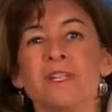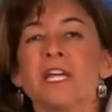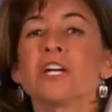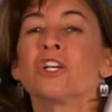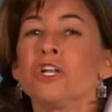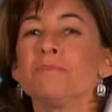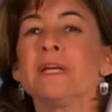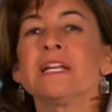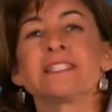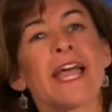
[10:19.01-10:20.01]
It could
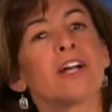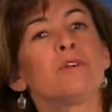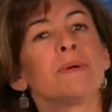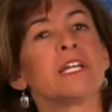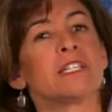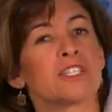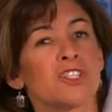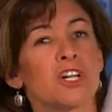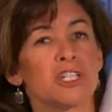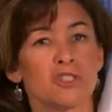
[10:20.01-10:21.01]
be entanglement in discarded